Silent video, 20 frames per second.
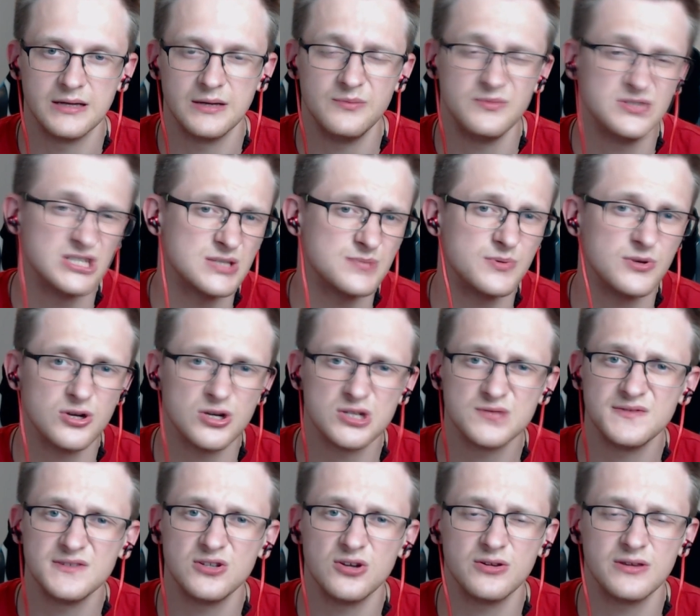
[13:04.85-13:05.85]
just because
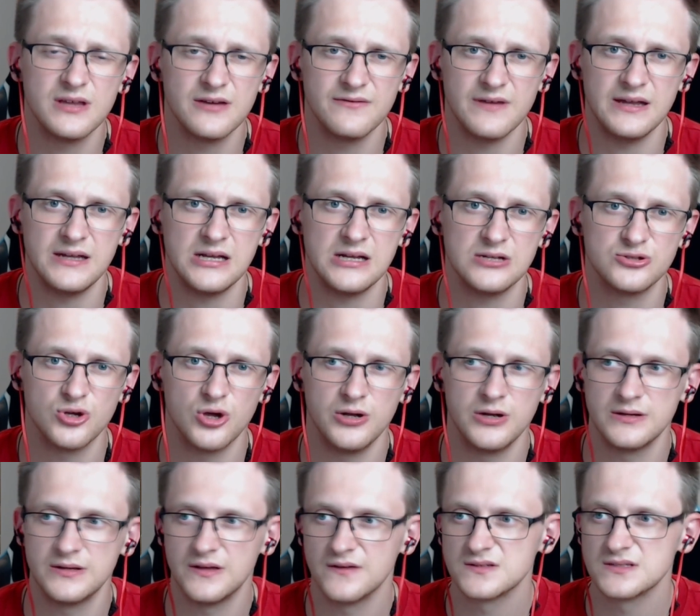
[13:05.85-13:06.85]
we don't have any
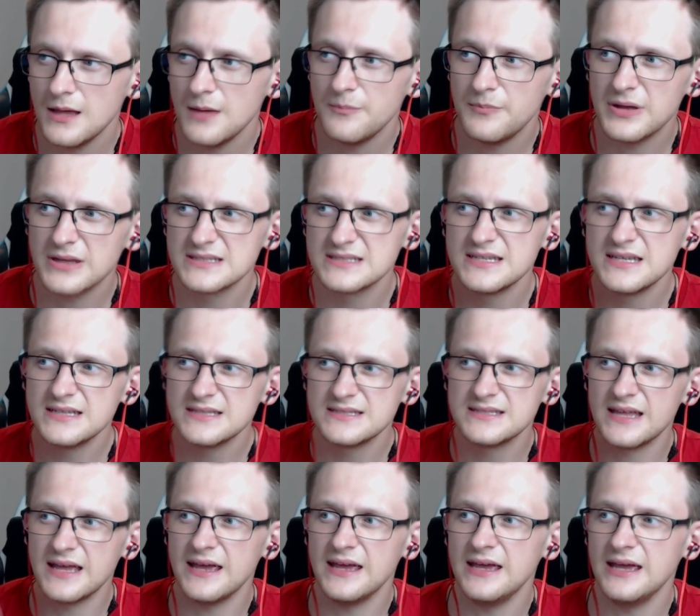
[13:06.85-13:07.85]
alternatives. But since
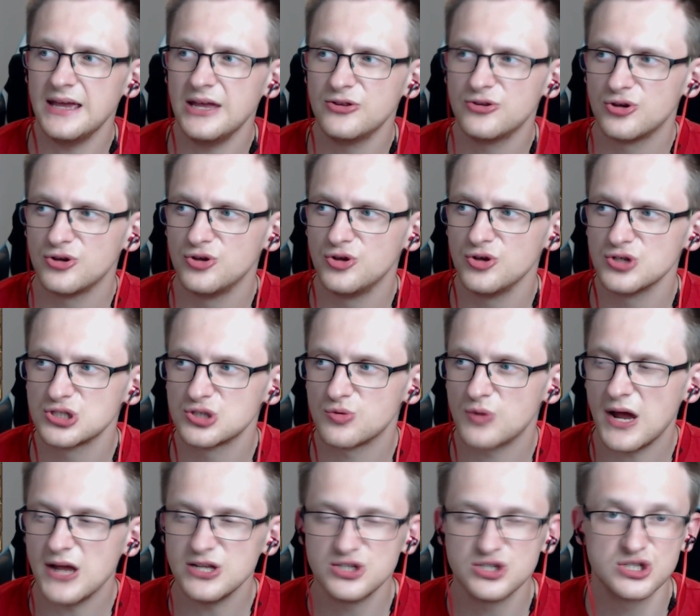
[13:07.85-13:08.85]
they introduced
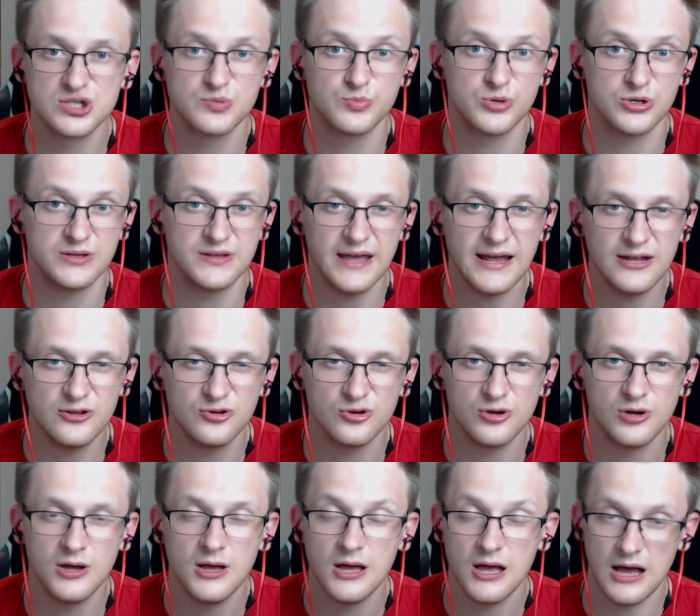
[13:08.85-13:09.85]
Righteous
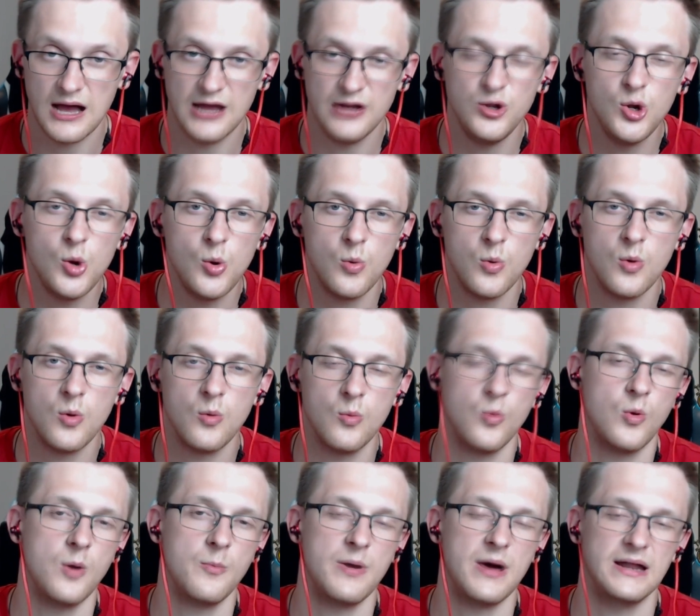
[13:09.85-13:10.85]
Protector, a new
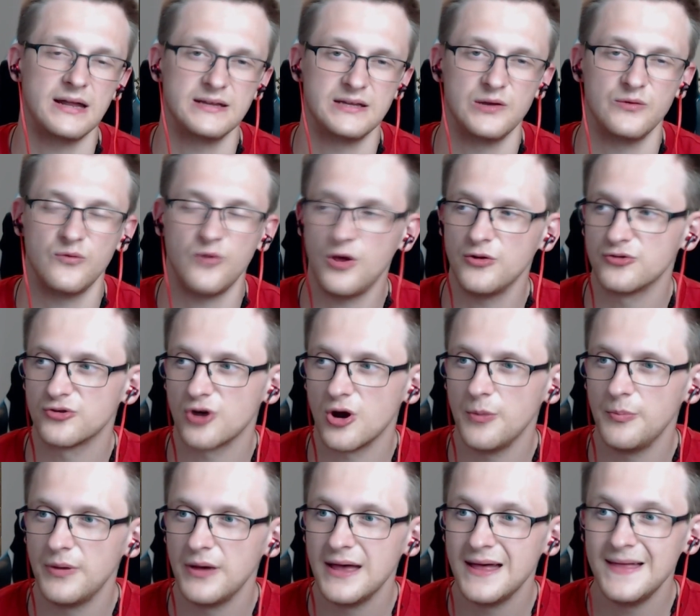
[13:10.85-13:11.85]
Paladin
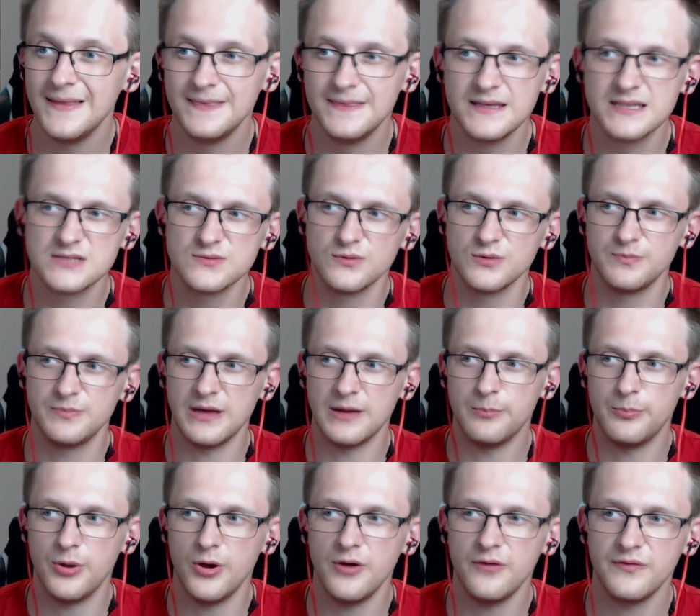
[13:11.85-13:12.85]
1-drop, this would be a
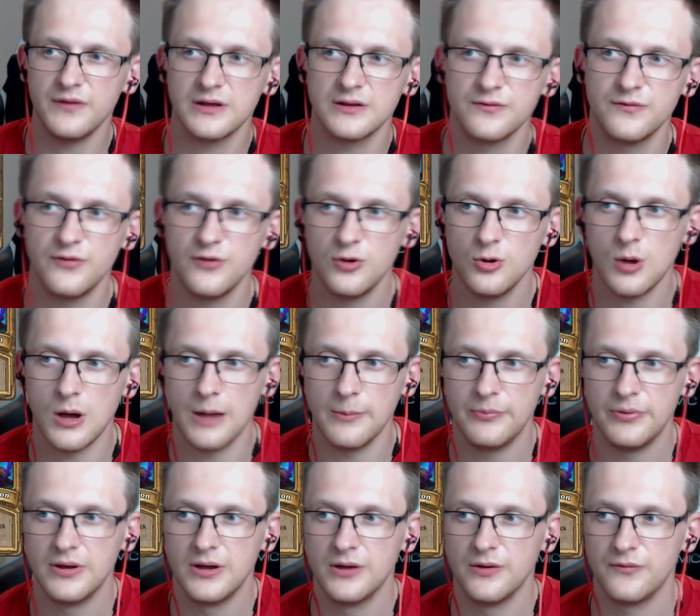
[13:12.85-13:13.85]
perfect
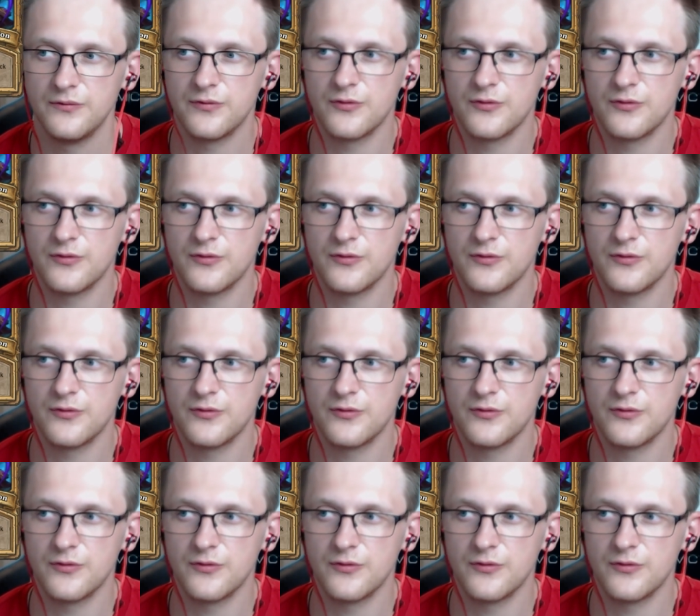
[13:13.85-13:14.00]
follow-up for